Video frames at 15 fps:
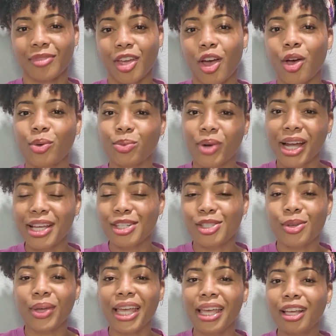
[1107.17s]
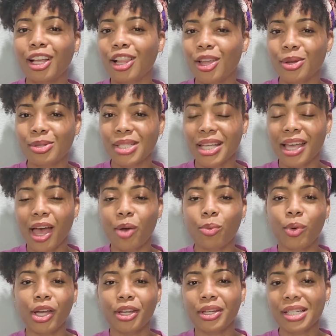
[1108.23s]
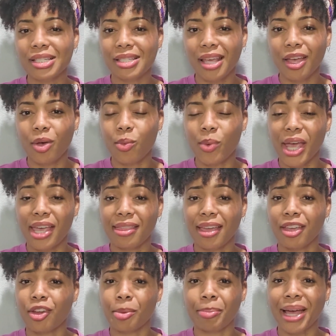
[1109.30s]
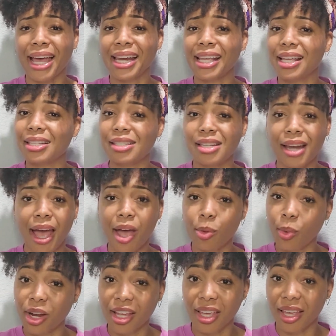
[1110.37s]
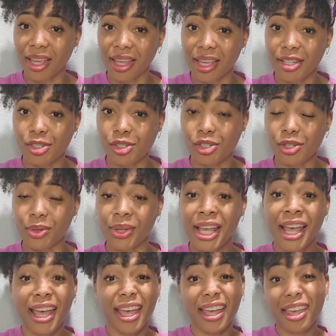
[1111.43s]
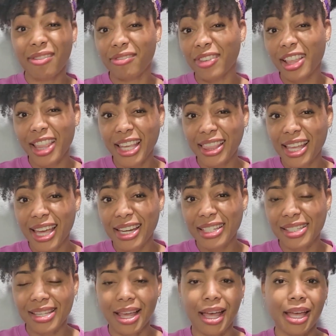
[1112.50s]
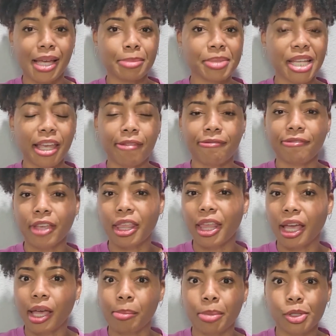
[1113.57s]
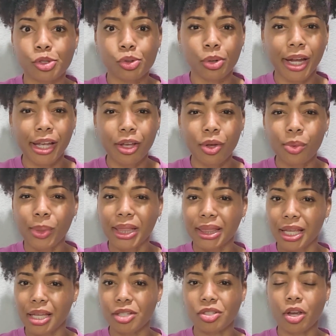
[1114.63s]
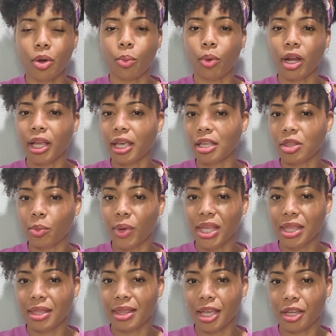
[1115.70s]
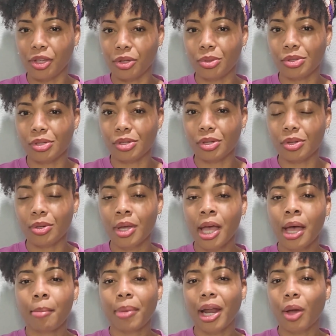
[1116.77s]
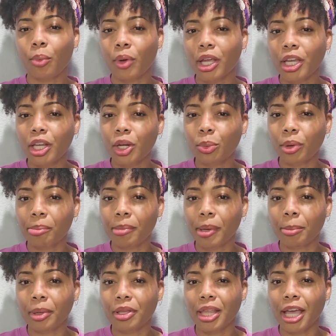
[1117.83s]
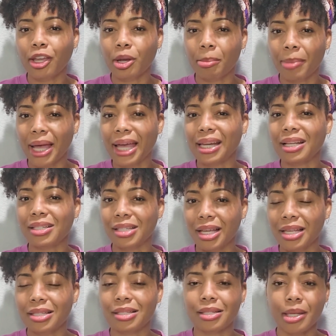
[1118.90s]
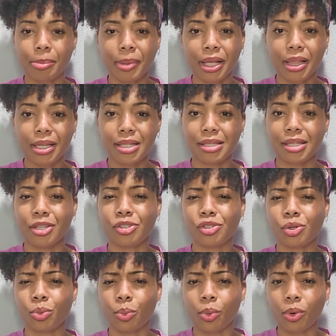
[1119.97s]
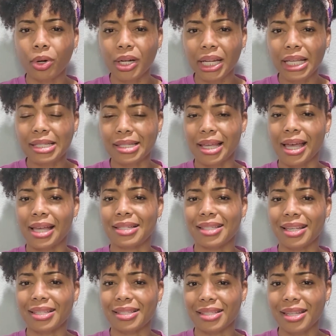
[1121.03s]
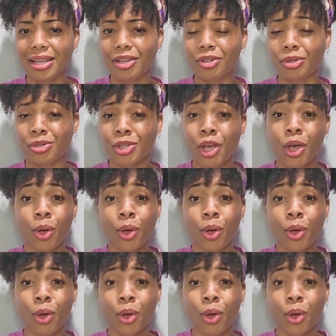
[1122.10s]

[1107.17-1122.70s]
All right. So in closing, I want you to take away that your body is not working against you. It can feel like that at times. It can feel like a betrayal when things aren't working the way that they used to. But I want you to remember that your body does typically send you warning signs and signals.